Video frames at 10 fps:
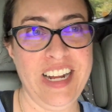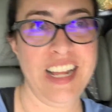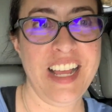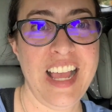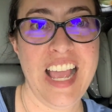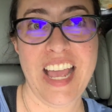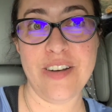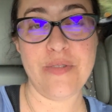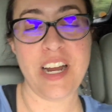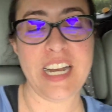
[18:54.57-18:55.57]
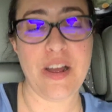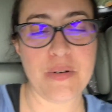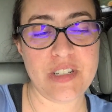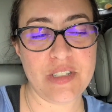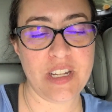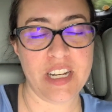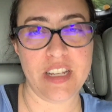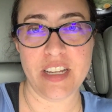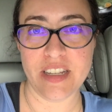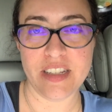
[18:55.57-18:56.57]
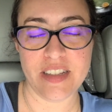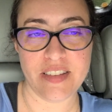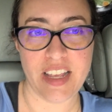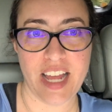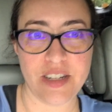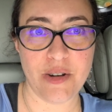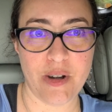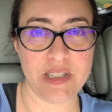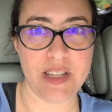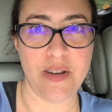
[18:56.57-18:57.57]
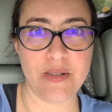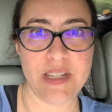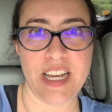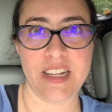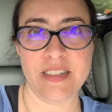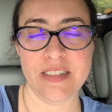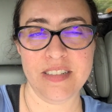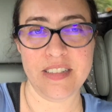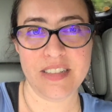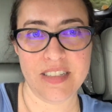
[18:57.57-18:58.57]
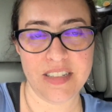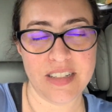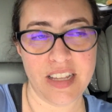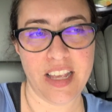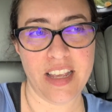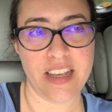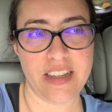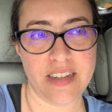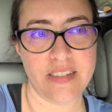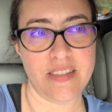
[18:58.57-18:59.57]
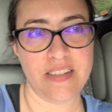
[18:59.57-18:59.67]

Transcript: and right now we're just gonna head towards the hotel and